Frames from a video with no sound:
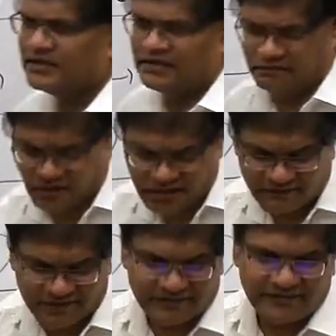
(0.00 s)
What
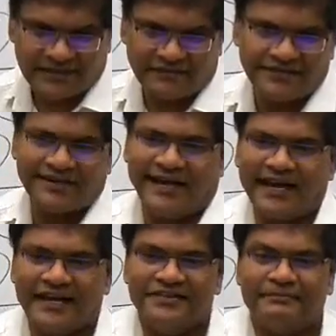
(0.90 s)
our civil servants
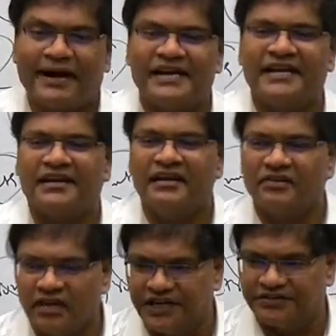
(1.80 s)
lack is practical
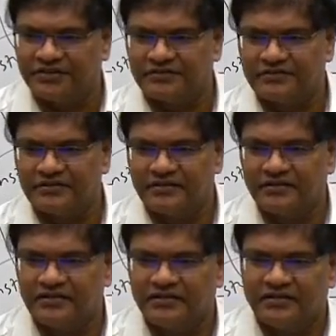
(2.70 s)
knowledge.
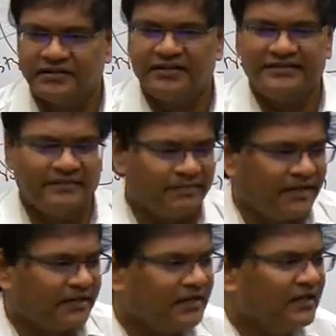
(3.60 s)
They
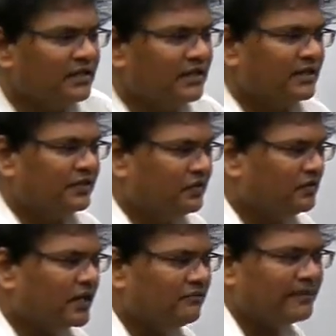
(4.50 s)
simply
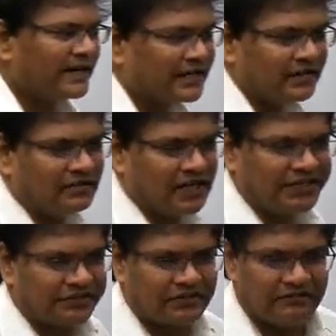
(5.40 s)
don't have practical
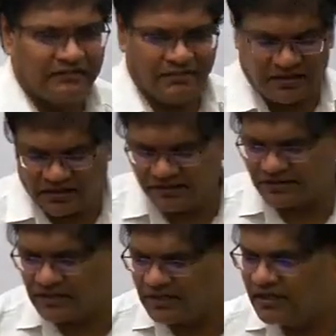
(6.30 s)
knowledge. Why? Because
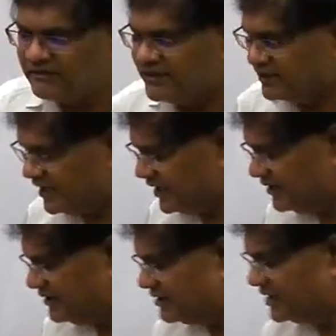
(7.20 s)
when you get
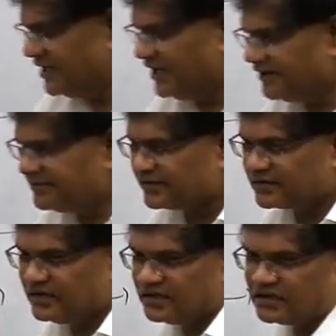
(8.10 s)
into IAS,
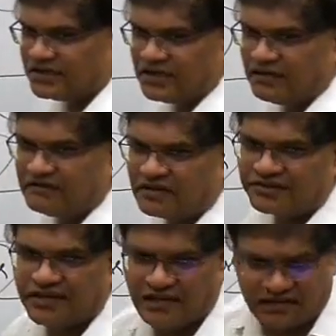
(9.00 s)
you have not seen,